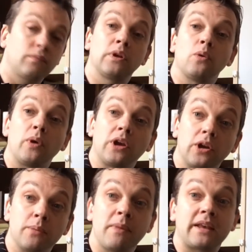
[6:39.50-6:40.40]
We're
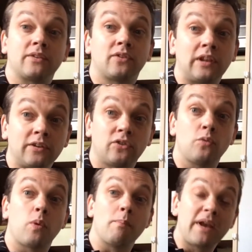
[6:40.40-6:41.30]
gonna make a silly
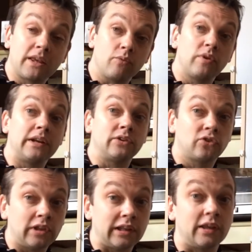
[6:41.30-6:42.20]
soup, we'll make it really
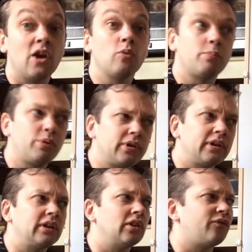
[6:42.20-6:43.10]
silly. We'll put it
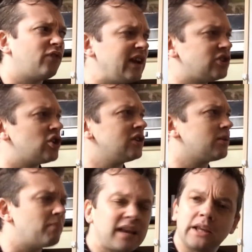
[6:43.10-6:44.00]
in the fridge to
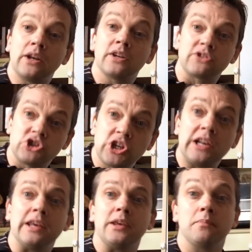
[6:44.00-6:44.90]
make it nice and
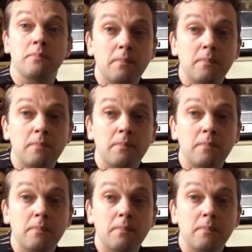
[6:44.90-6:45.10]
chilly.